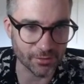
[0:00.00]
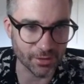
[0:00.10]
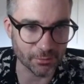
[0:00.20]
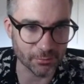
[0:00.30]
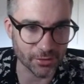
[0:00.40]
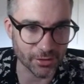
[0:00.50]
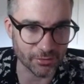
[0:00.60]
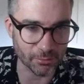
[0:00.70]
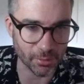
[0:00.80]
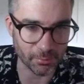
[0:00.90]
vending machines,
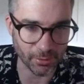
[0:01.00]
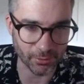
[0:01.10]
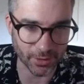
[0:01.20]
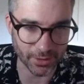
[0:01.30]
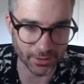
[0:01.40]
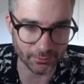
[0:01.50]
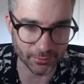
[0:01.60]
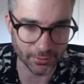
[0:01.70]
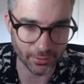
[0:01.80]
not people I want to hang out with.